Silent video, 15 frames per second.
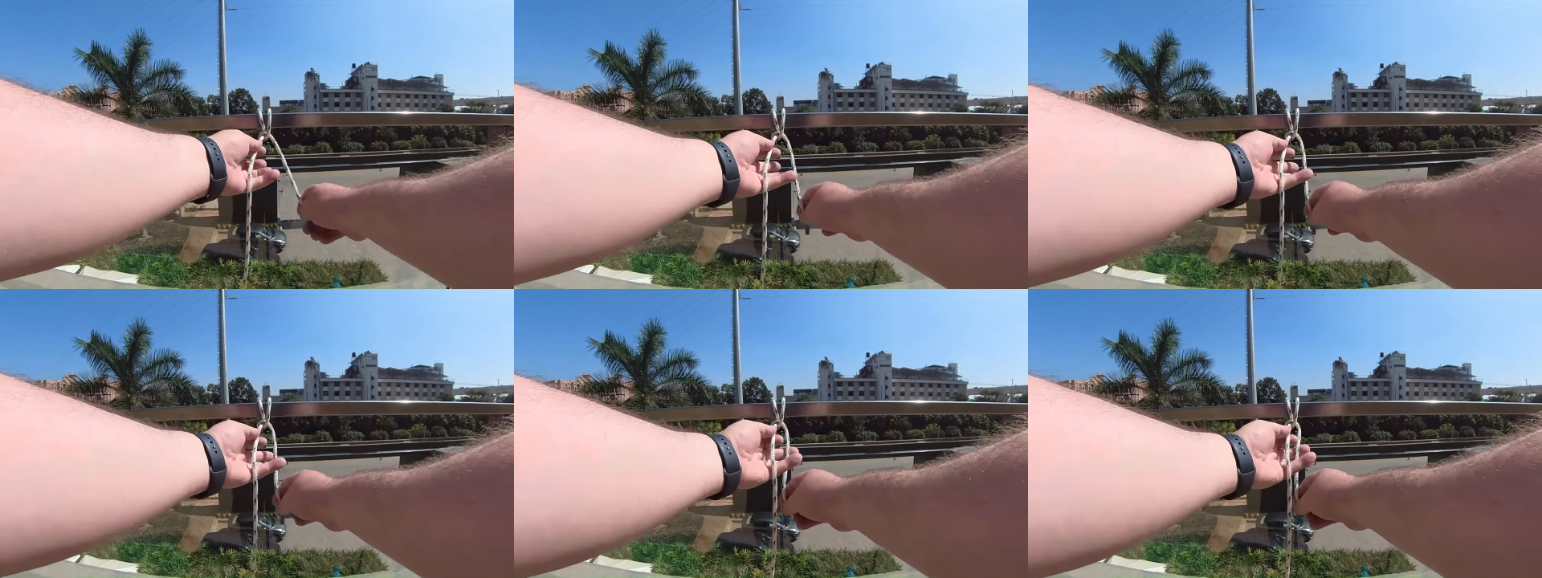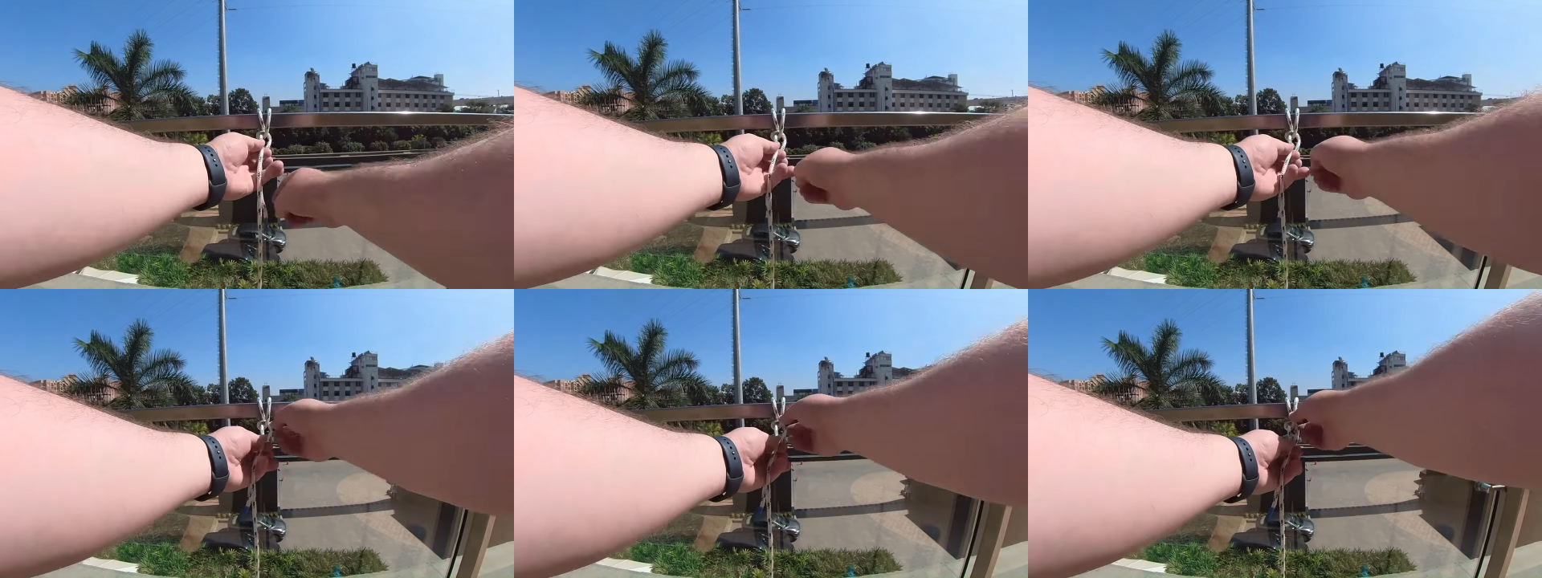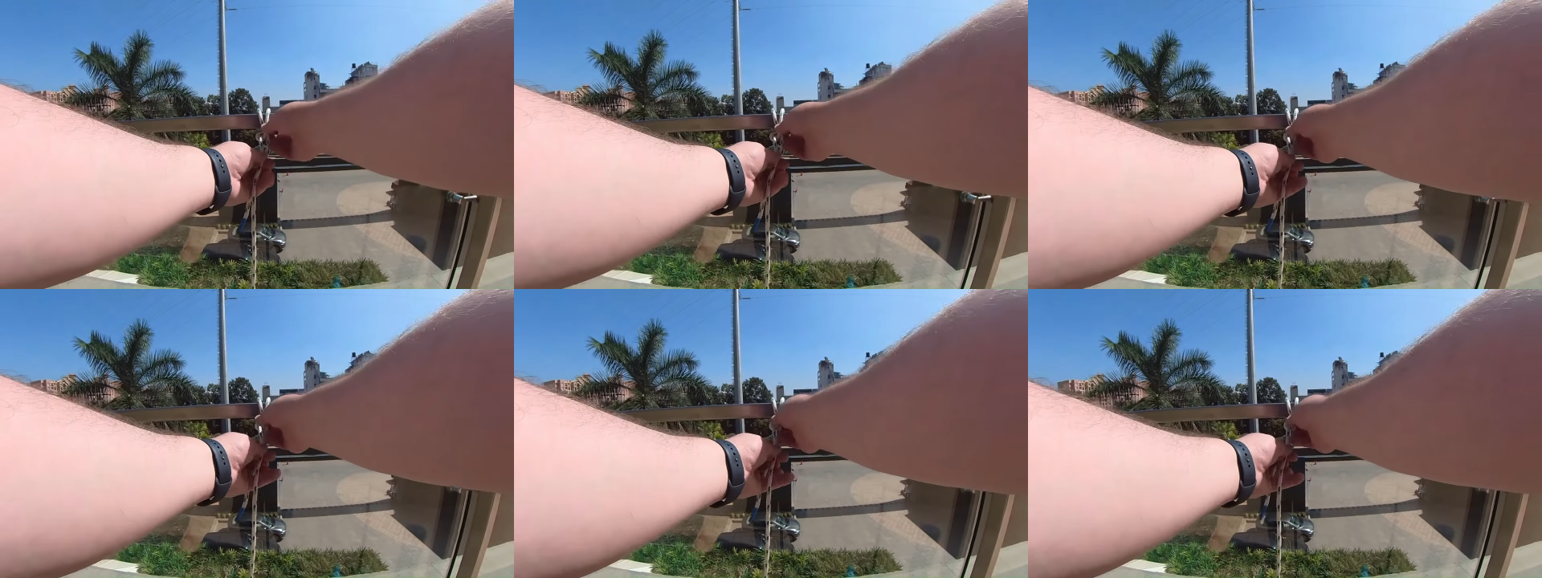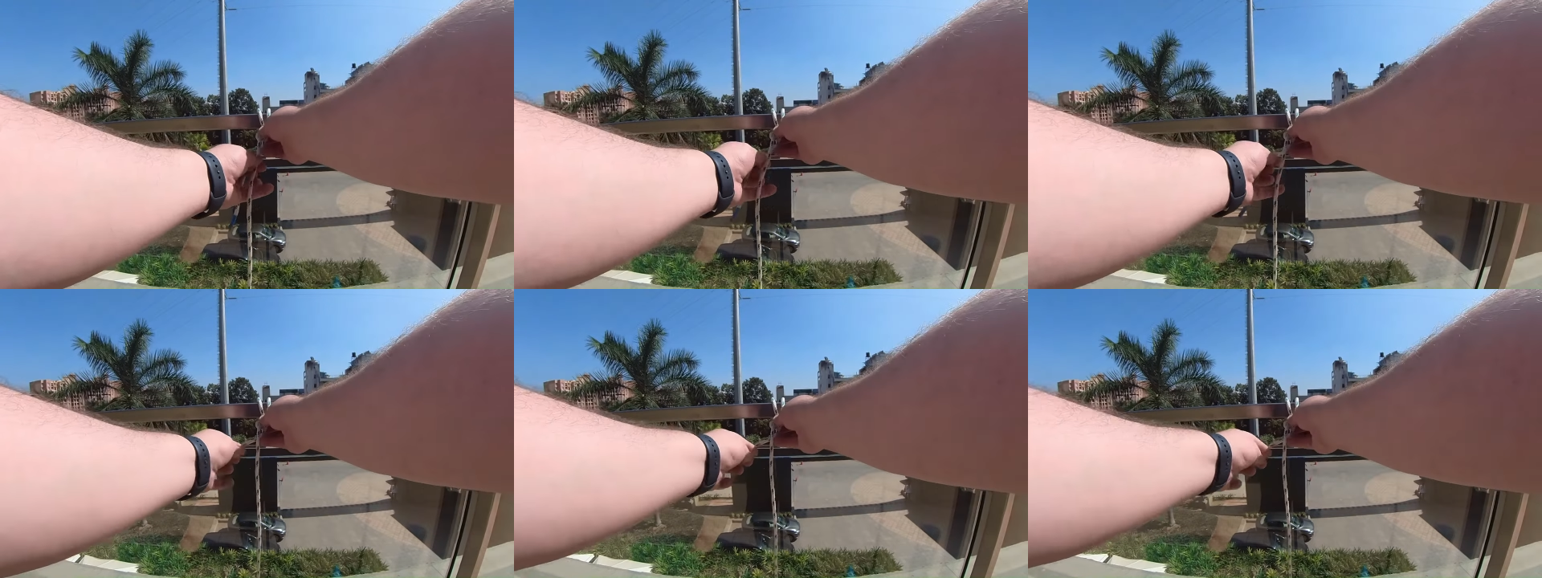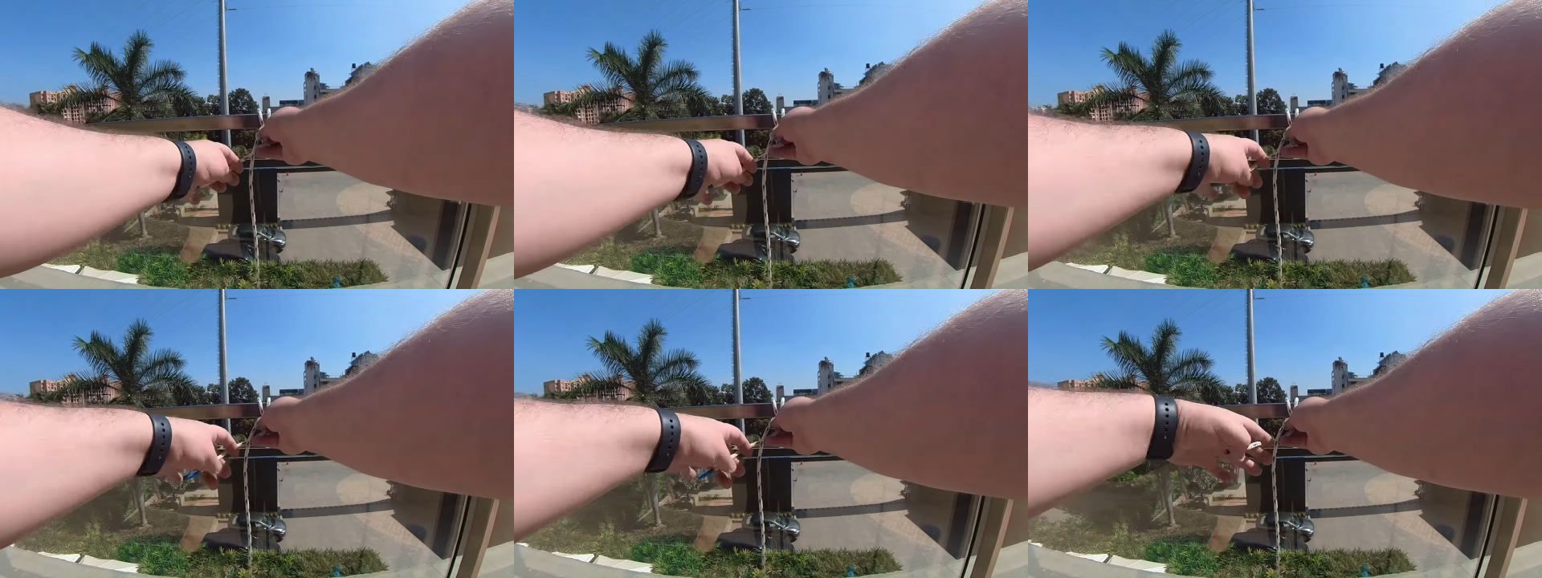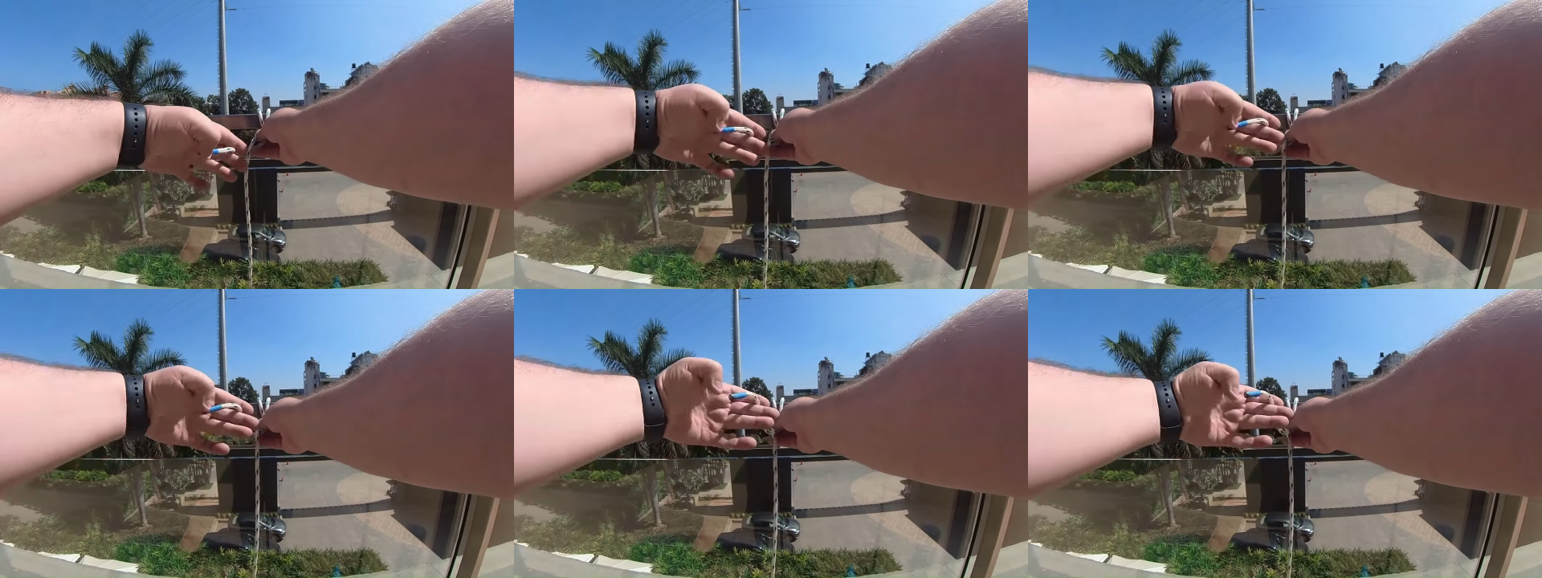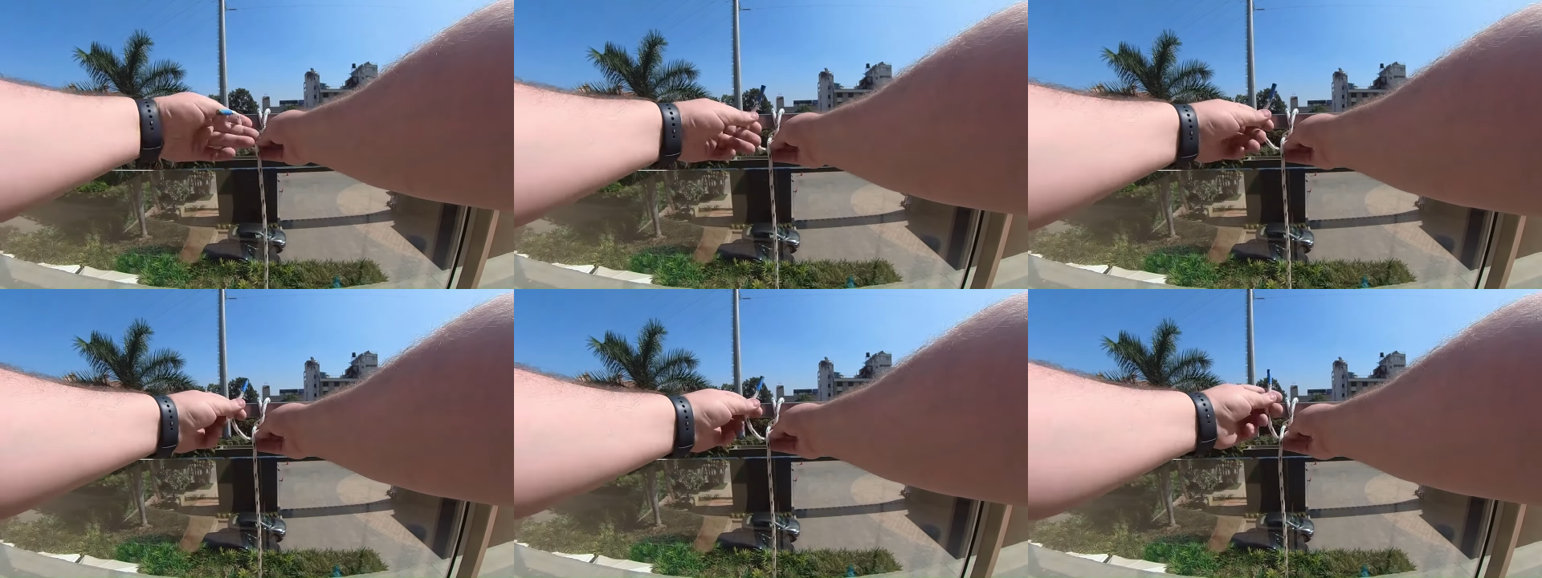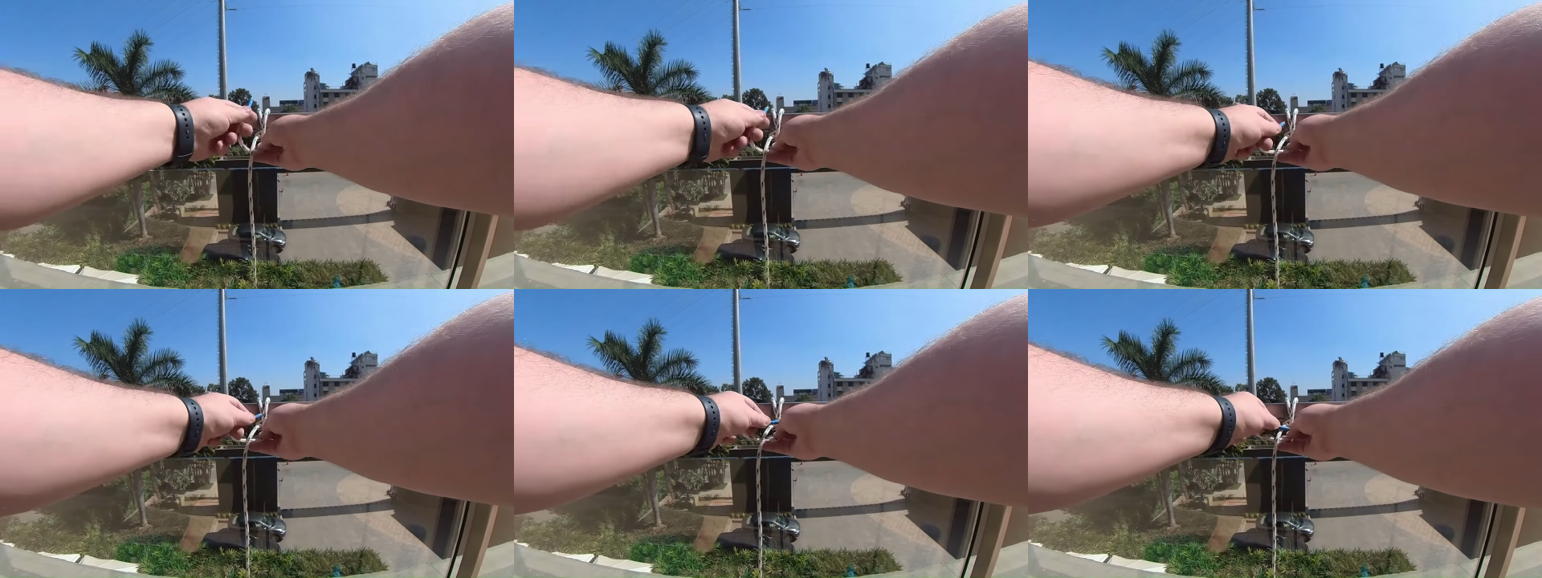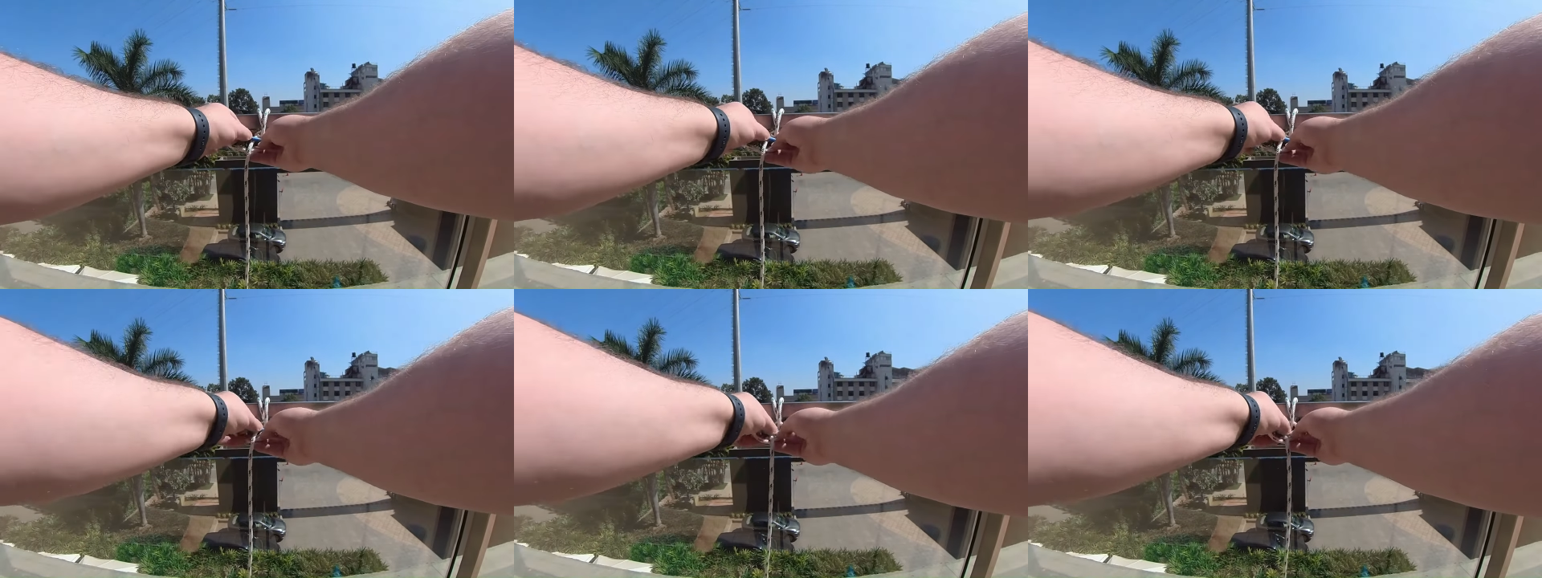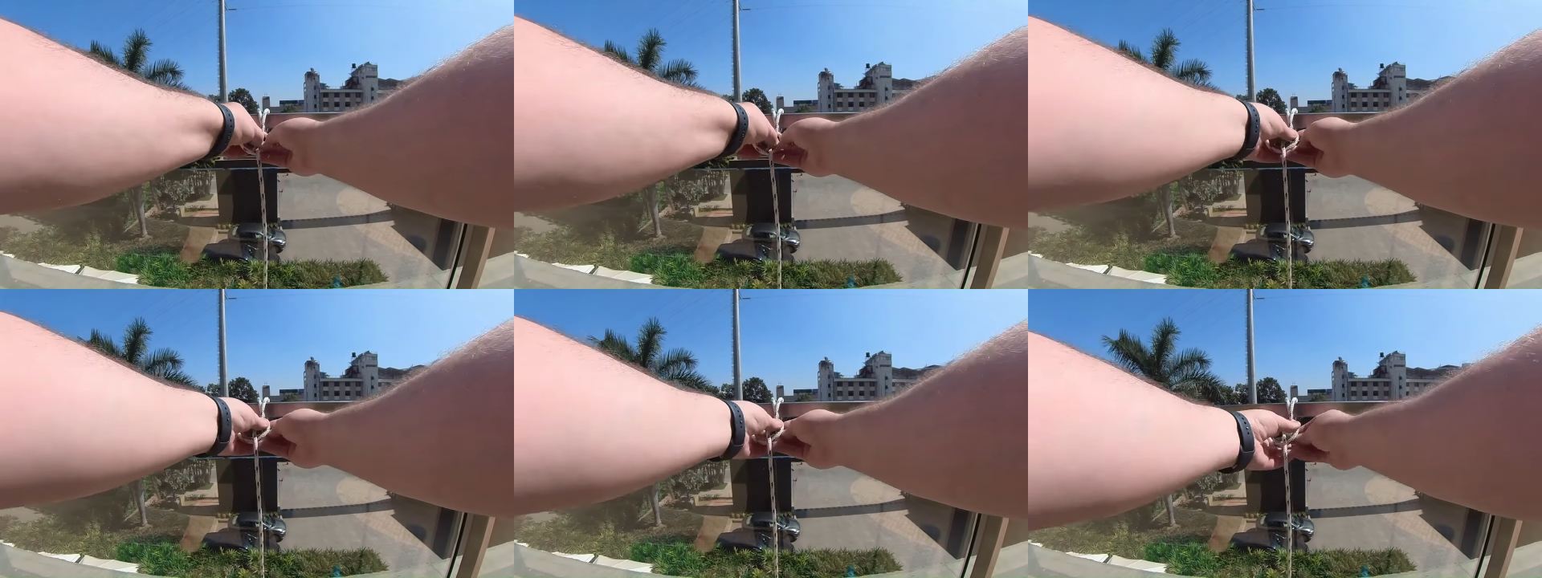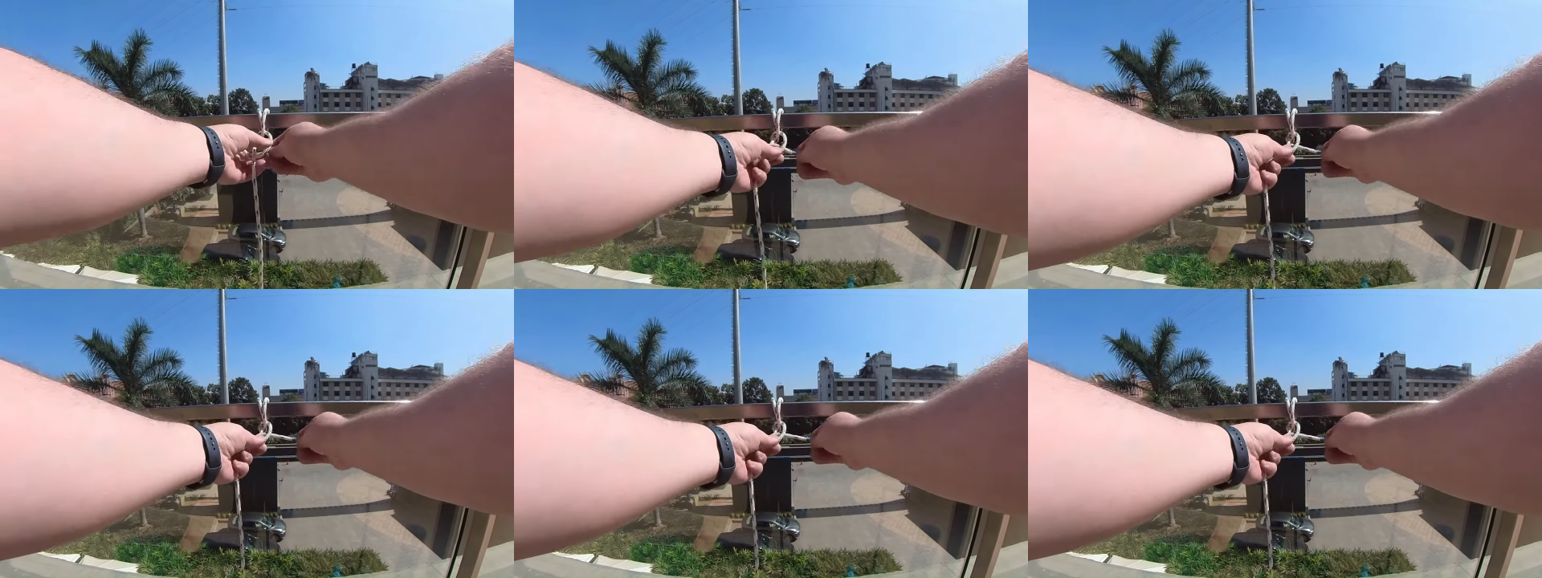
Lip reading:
[unreadable: no face in view]